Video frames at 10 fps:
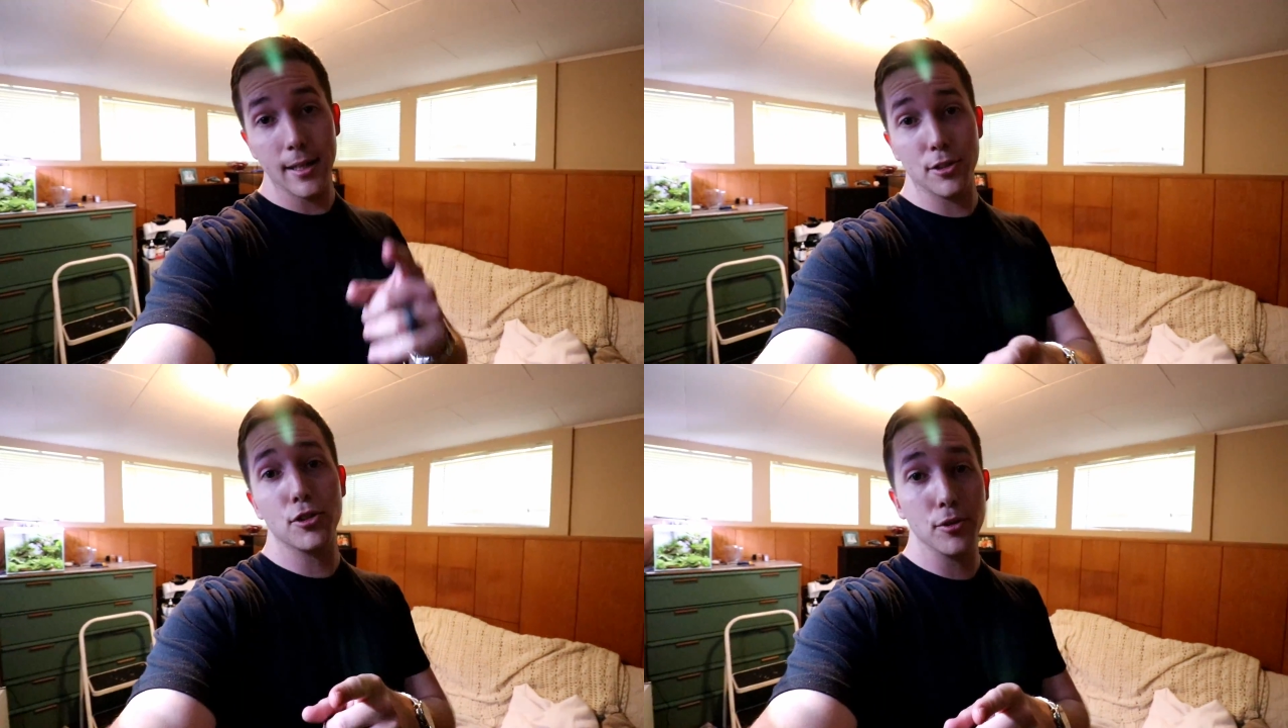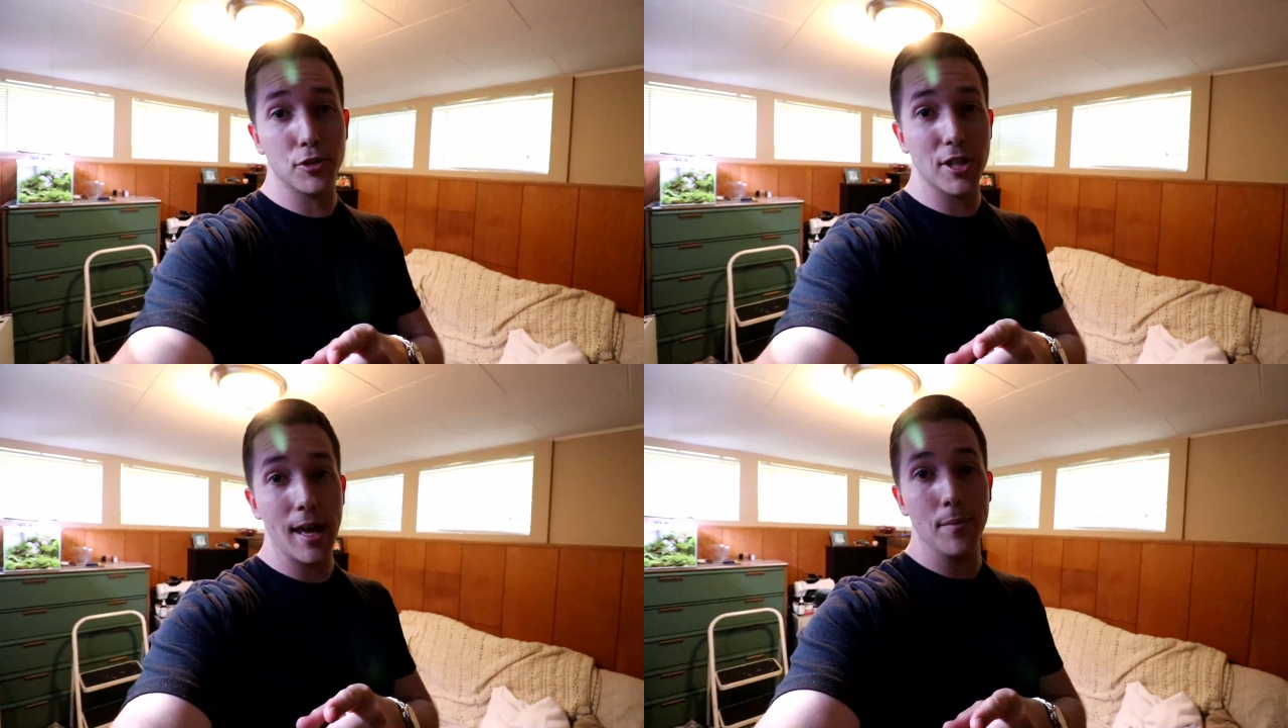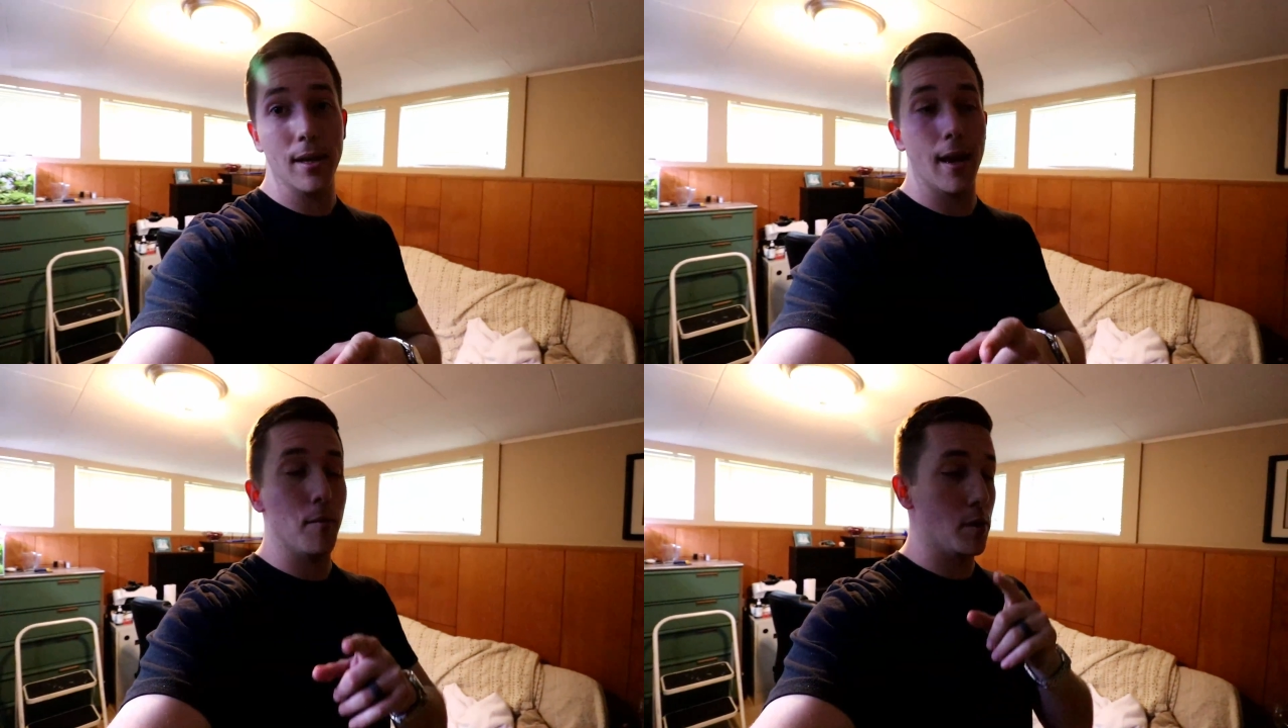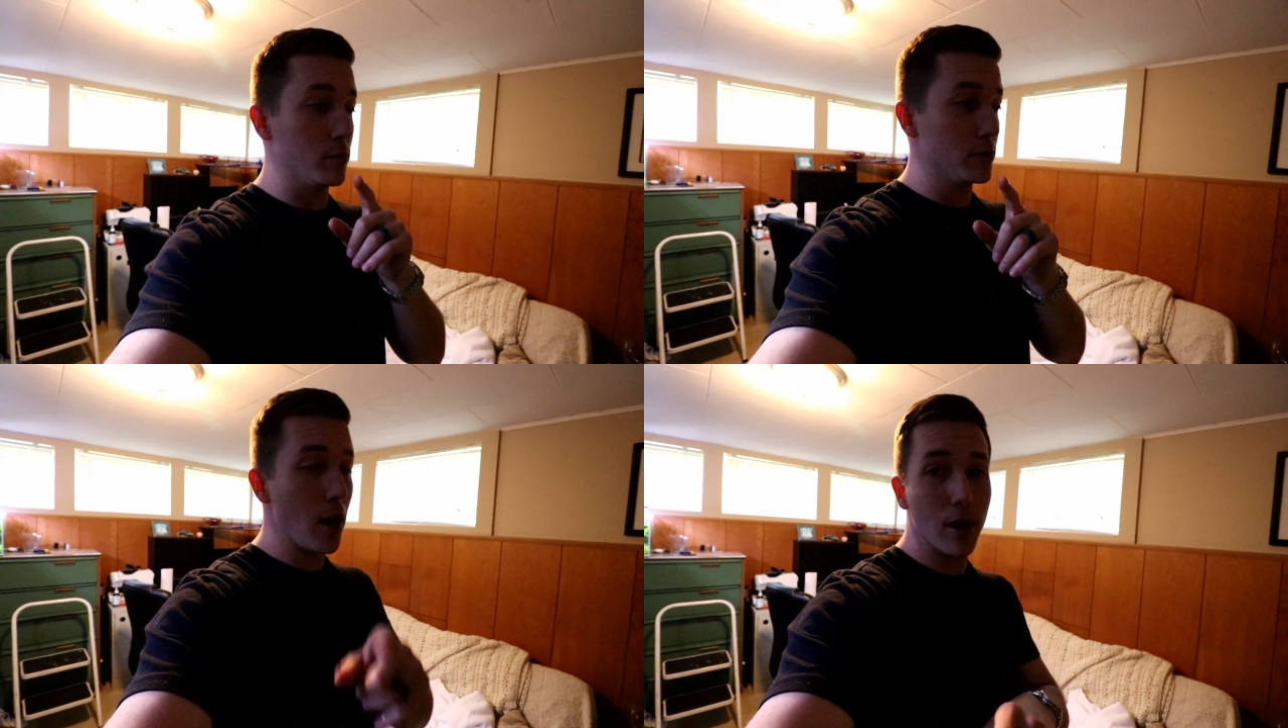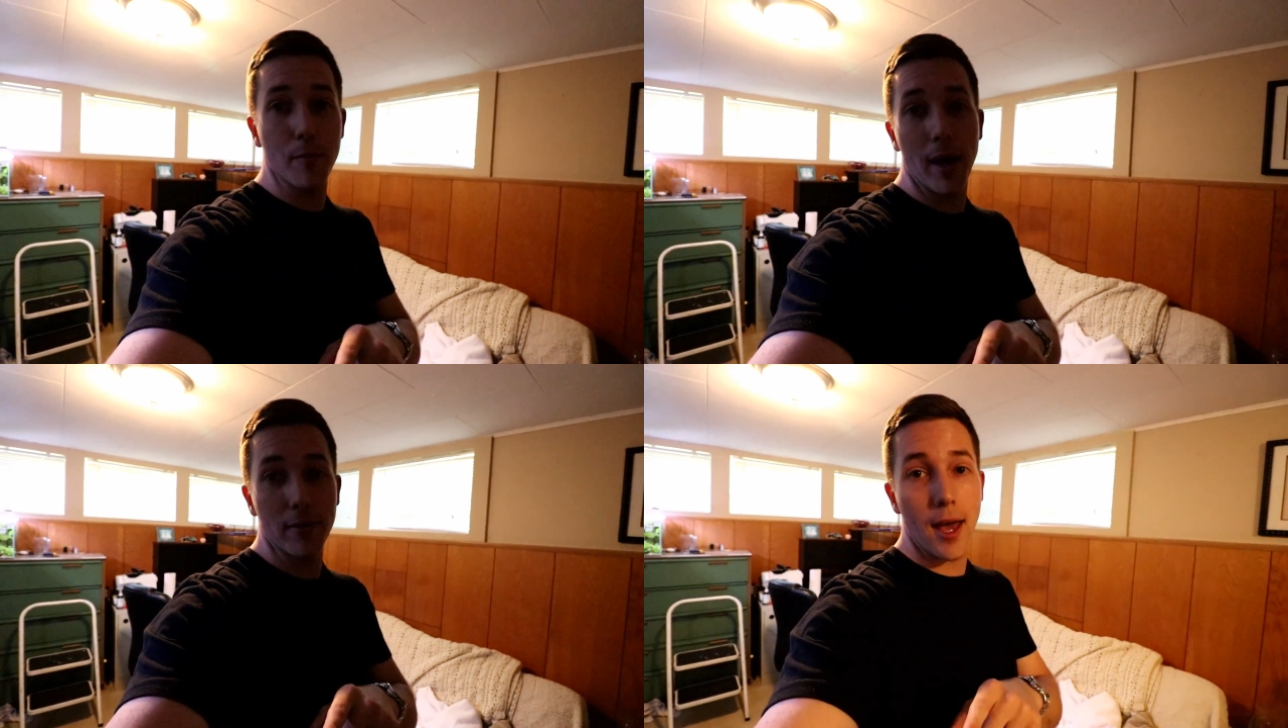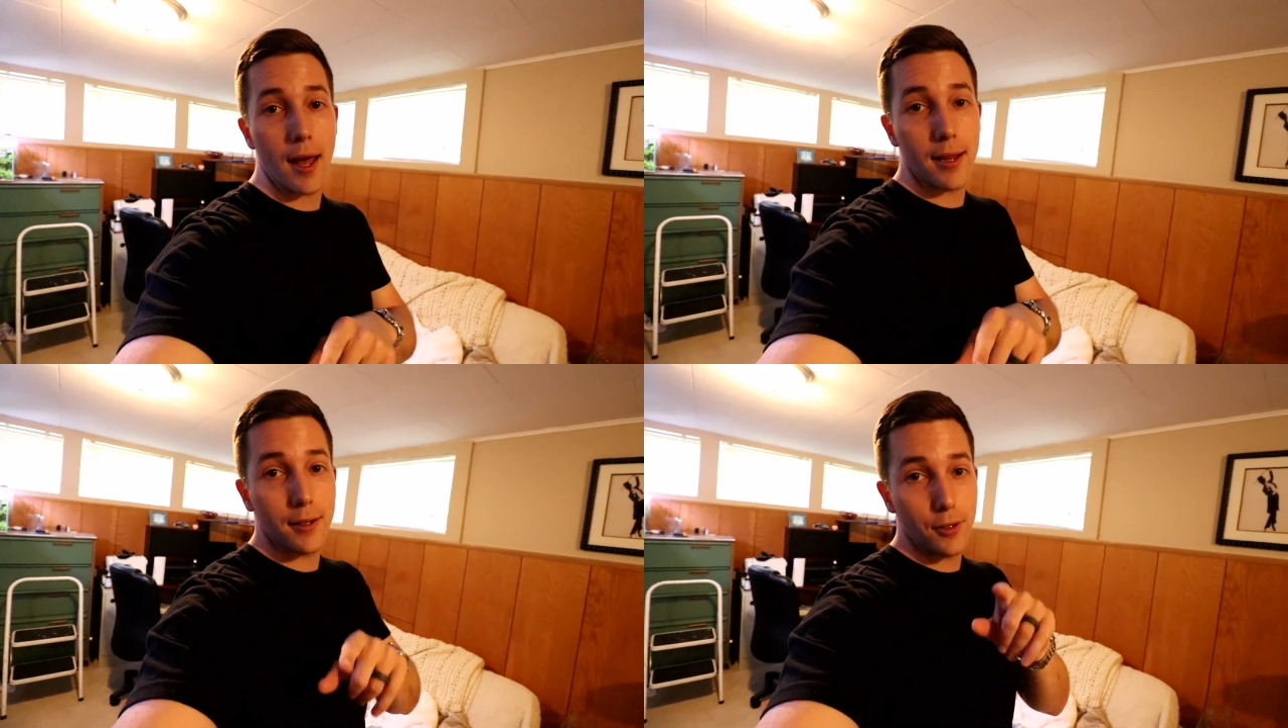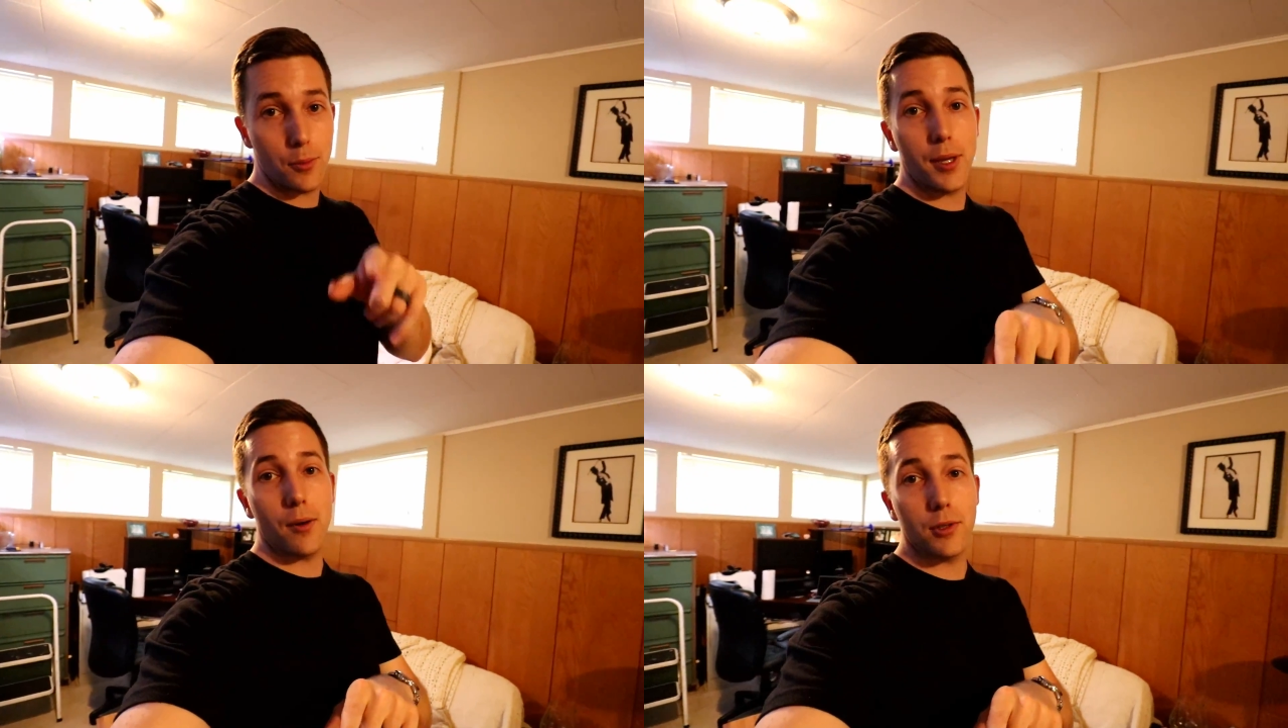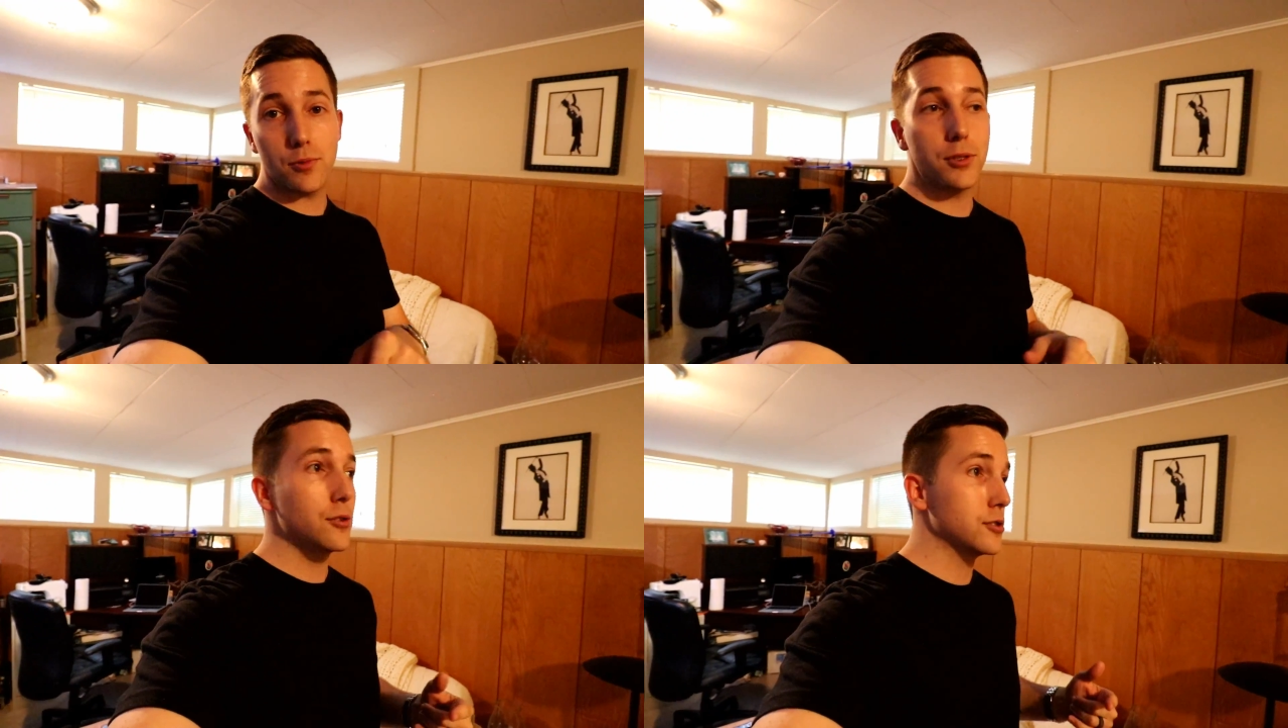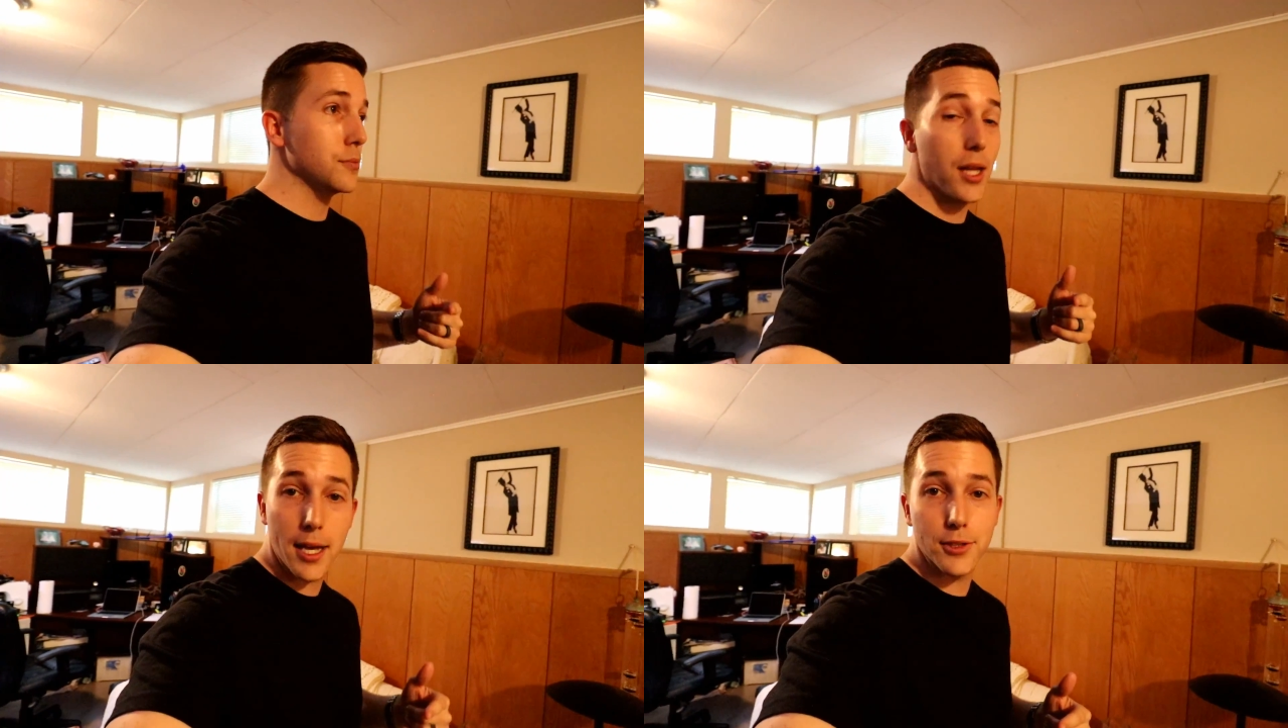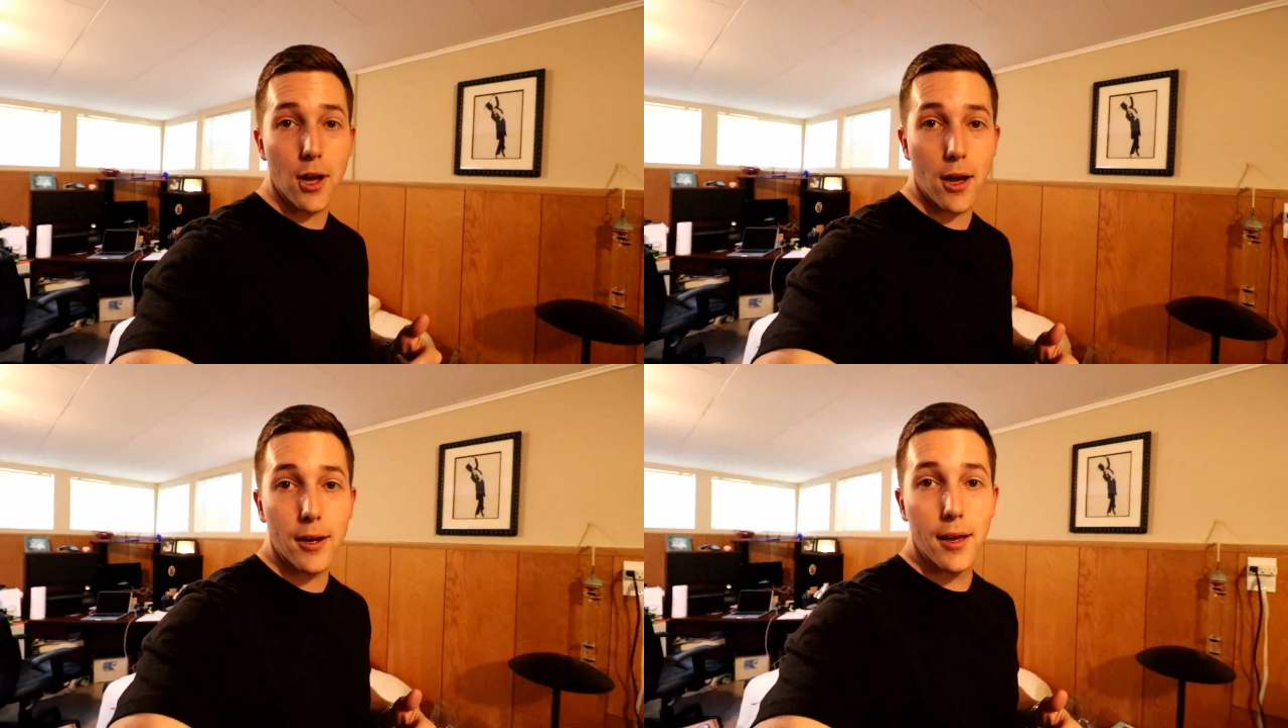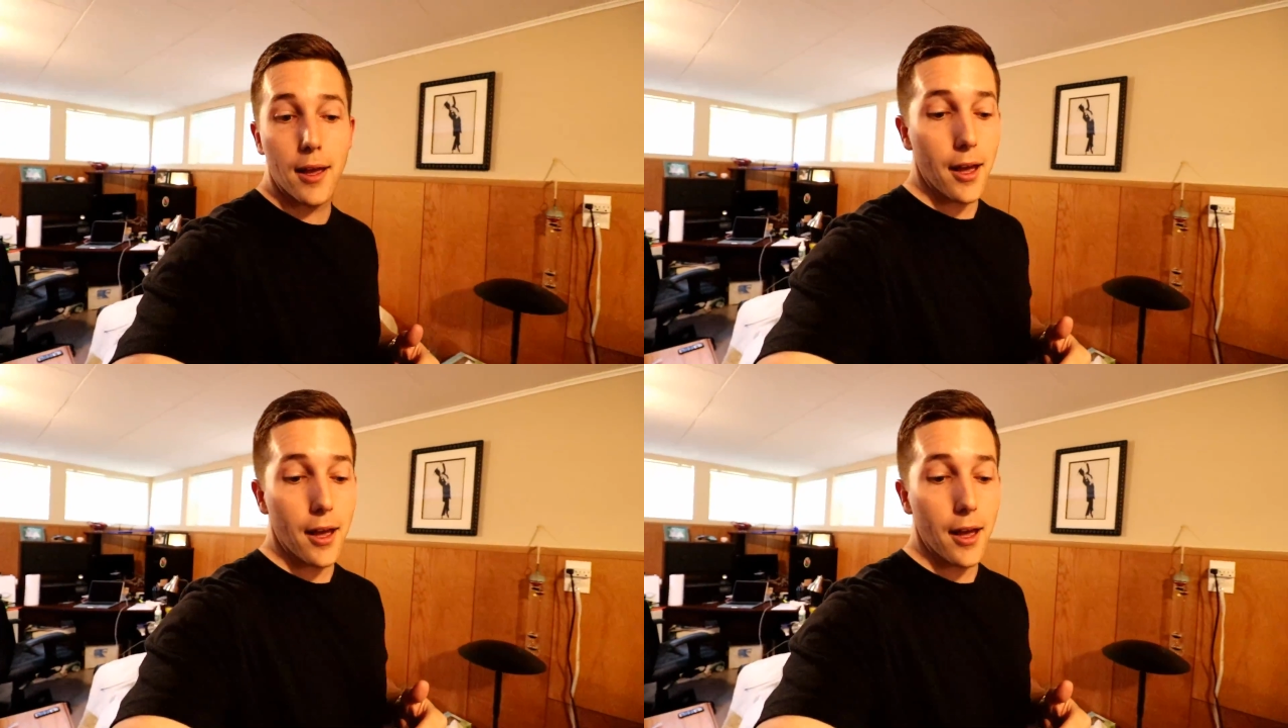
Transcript: is a true statement, and we will talk about that in a little bit once we turn some lights on